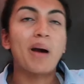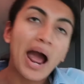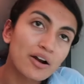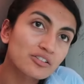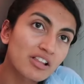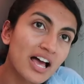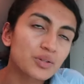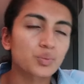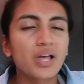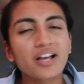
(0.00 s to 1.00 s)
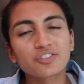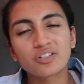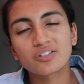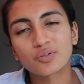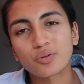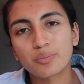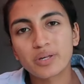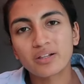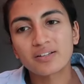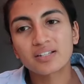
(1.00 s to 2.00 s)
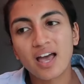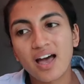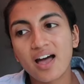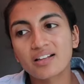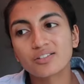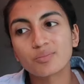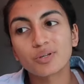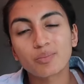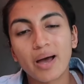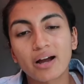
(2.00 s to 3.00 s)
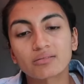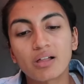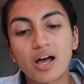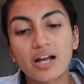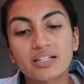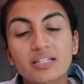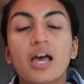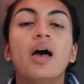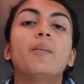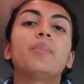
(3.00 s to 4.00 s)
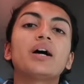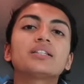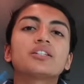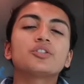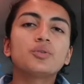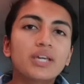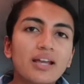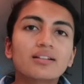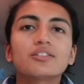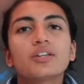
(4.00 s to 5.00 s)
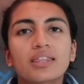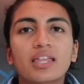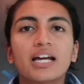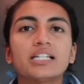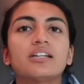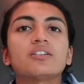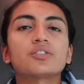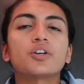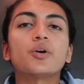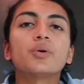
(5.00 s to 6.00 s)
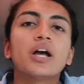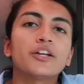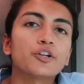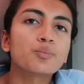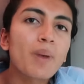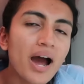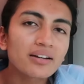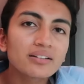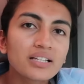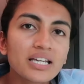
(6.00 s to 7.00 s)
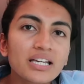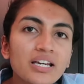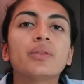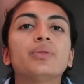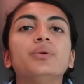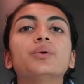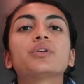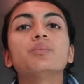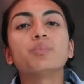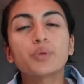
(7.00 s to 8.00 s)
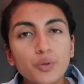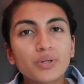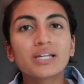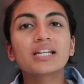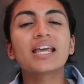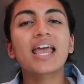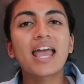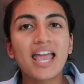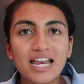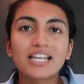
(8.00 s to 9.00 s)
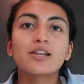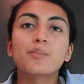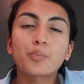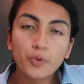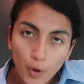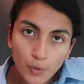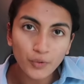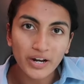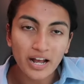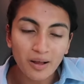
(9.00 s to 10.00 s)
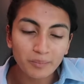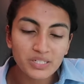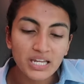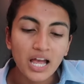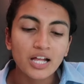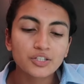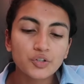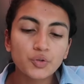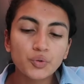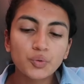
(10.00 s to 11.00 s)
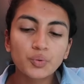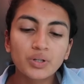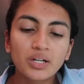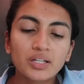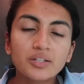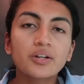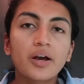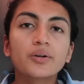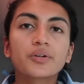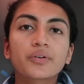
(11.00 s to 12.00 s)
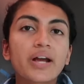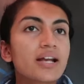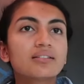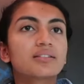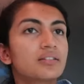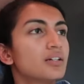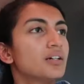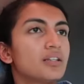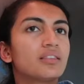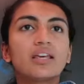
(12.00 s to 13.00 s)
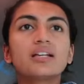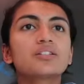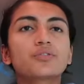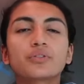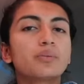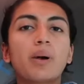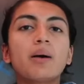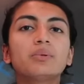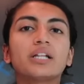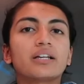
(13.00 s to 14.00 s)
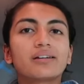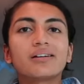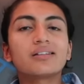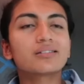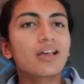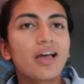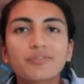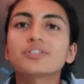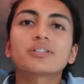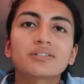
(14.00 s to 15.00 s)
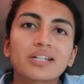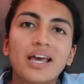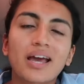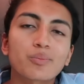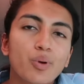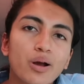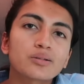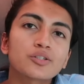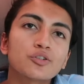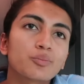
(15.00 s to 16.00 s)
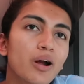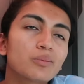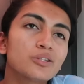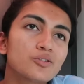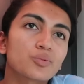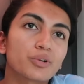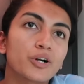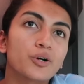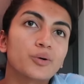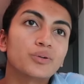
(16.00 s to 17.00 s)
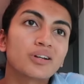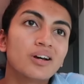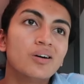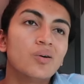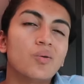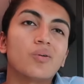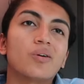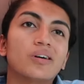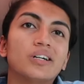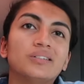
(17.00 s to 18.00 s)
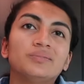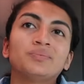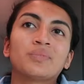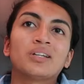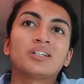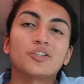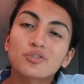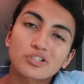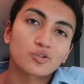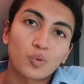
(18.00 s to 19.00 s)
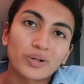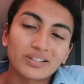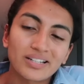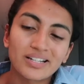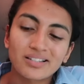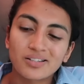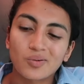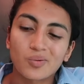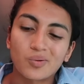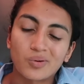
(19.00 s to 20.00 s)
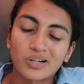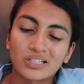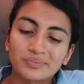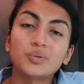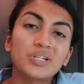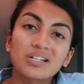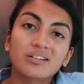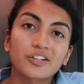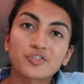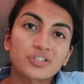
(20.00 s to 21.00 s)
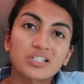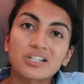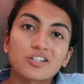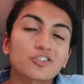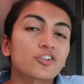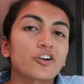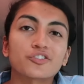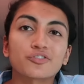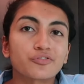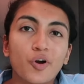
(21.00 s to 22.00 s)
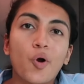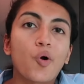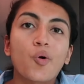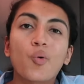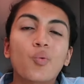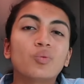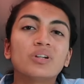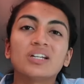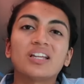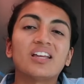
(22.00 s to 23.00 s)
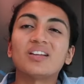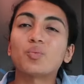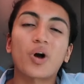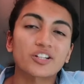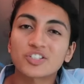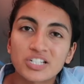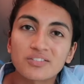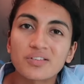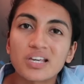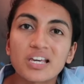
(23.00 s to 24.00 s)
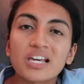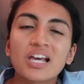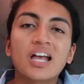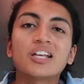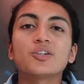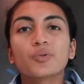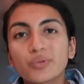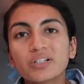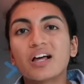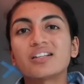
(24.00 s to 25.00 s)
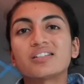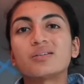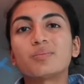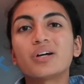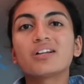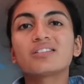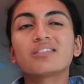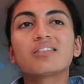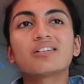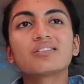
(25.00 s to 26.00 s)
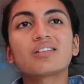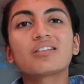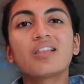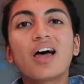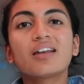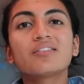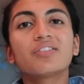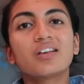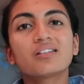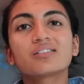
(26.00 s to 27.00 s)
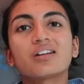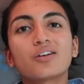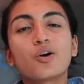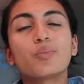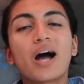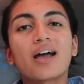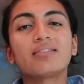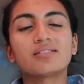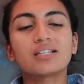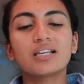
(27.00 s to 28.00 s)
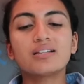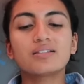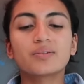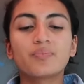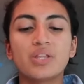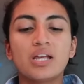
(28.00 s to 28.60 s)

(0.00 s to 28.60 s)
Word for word: power lines. Well, actually there's only PLS-CADD to build power lines, but you get, you get the idea. So you're modeling through computed aided programs to, you know, create things for the public. Cause every single day, I promise you, you probably use a road or use a toilet or you need electricity to charge your phone and watch TV. You don't realize it, but there's a lot of things that go behind the scenes.